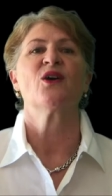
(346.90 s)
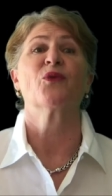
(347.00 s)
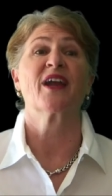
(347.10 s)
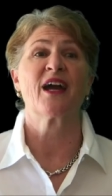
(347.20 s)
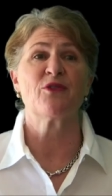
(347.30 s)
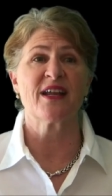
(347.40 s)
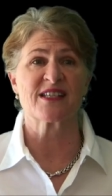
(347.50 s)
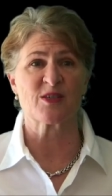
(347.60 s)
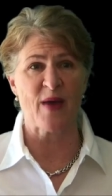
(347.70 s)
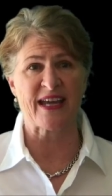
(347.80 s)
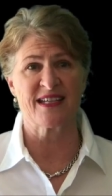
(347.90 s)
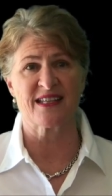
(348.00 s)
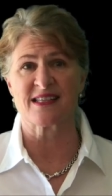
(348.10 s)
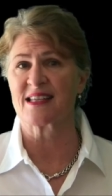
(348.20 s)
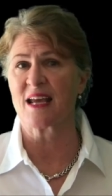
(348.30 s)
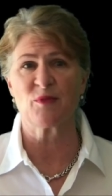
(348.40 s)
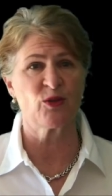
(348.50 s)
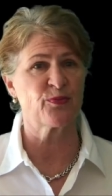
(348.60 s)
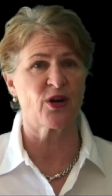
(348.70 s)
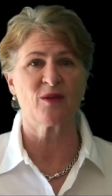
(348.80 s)
when I ran smack into the same
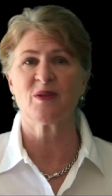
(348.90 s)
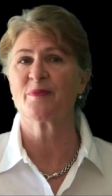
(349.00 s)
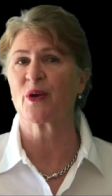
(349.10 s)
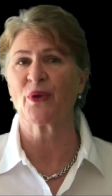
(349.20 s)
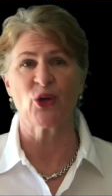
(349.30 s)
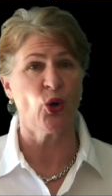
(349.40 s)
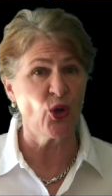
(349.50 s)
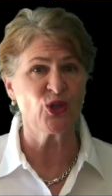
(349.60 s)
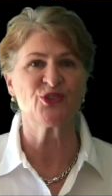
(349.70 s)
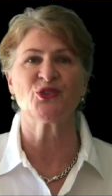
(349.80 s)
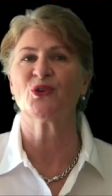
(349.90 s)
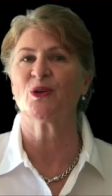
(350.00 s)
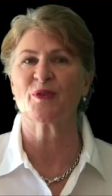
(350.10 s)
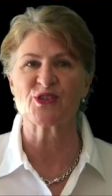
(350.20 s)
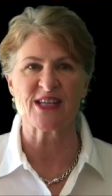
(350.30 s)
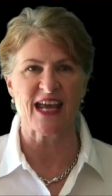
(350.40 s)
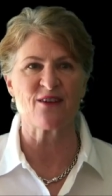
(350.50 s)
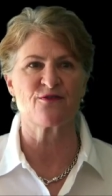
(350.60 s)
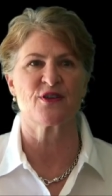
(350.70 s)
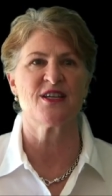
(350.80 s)
old problem that we all do almost
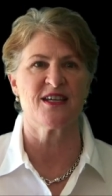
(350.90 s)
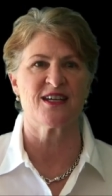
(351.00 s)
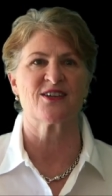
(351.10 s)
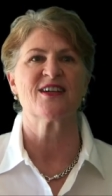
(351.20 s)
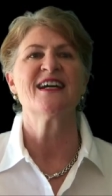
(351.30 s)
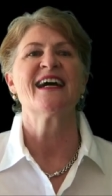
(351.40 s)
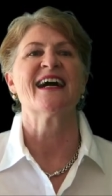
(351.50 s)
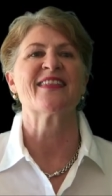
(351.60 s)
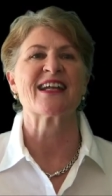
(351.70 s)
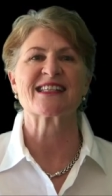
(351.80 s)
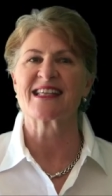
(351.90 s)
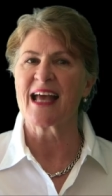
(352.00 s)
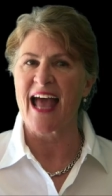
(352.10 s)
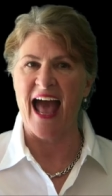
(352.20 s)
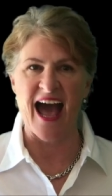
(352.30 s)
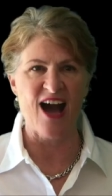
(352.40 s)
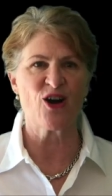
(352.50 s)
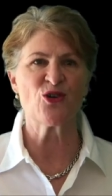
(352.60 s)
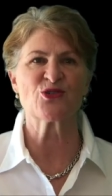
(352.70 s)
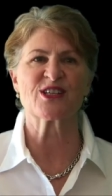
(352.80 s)
every year, and that's
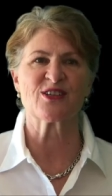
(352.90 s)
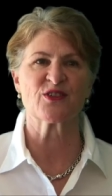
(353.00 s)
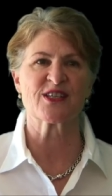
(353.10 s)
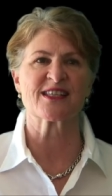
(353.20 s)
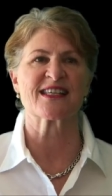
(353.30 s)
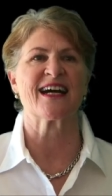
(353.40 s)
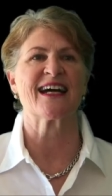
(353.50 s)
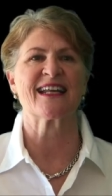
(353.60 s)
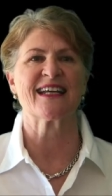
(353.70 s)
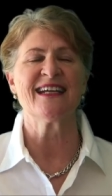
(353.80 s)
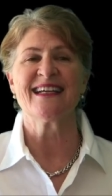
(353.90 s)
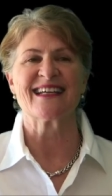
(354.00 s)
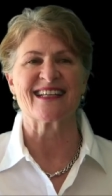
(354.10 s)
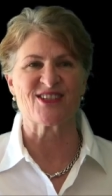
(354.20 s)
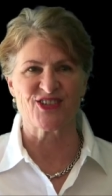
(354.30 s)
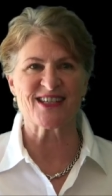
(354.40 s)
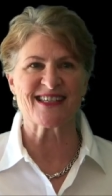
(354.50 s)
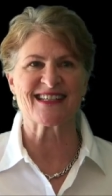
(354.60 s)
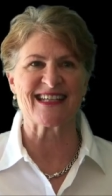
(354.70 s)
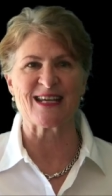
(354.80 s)
how civil society
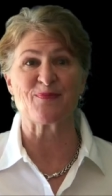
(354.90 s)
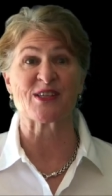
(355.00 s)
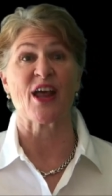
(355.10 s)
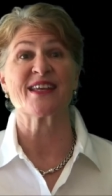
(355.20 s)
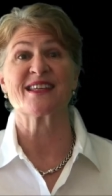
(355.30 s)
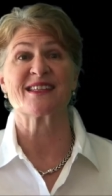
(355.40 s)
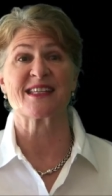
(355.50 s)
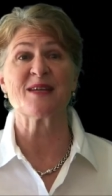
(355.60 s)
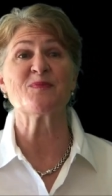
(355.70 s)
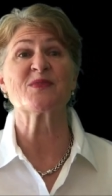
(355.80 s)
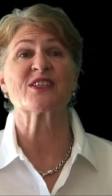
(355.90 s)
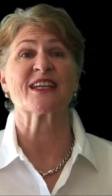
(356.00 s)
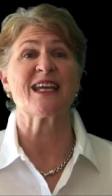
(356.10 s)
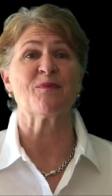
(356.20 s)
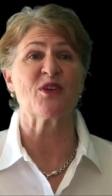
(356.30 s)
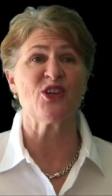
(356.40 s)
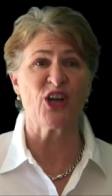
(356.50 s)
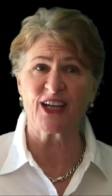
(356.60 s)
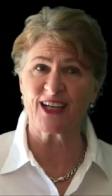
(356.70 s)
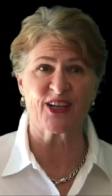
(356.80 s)
just keeps, seems to keep
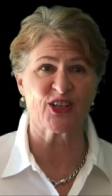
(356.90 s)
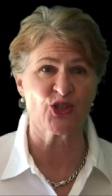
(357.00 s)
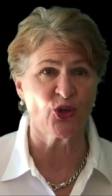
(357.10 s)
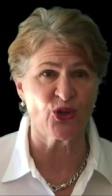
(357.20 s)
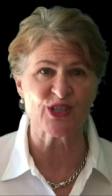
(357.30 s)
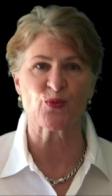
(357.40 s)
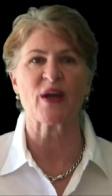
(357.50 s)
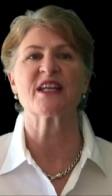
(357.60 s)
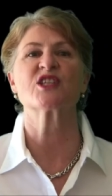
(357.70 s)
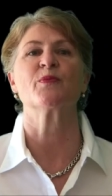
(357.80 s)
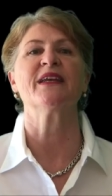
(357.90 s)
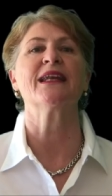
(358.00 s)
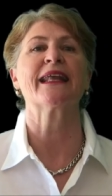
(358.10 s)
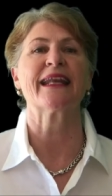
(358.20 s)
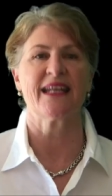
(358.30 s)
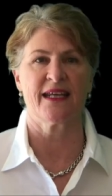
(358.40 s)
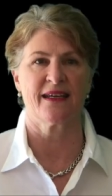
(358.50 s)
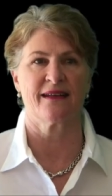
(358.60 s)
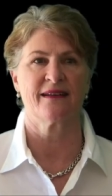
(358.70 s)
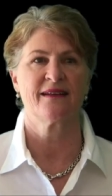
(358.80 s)
knocking on the doors waiting to be let
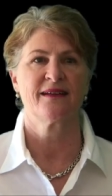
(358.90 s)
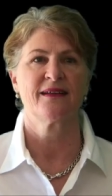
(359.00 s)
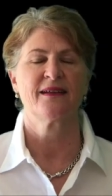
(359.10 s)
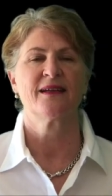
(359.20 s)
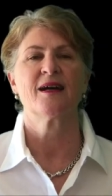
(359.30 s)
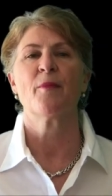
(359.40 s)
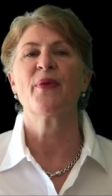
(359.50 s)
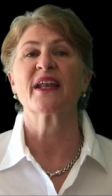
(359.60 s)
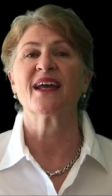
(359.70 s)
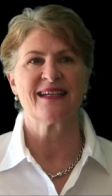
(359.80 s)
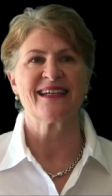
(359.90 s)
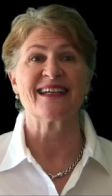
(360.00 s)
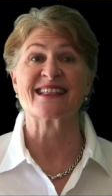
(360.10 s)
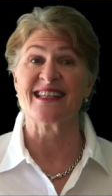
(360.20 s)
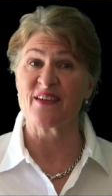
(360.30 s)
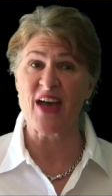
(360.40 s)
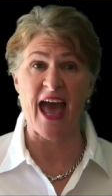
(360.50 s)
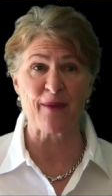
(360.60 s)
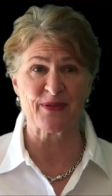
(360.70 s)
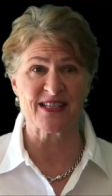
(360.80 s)
in. But it's never
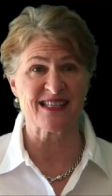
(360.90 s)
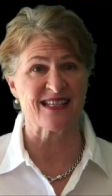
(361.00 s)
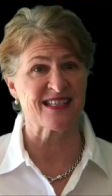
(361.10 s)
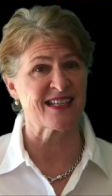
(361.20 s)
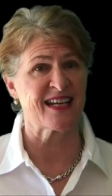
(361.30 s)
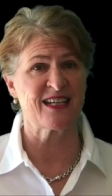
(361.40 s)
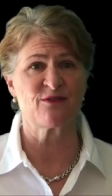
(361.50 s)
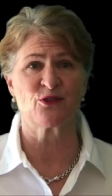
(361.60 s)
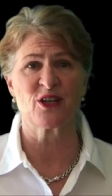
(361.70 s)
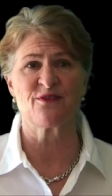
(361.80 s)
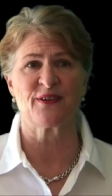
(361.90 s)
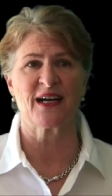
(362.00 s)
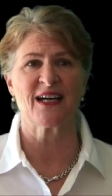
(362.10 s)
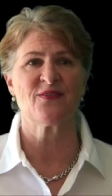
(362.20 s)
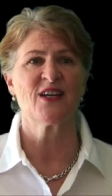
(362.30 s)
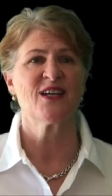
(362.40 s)
happened since nineteen forty-five,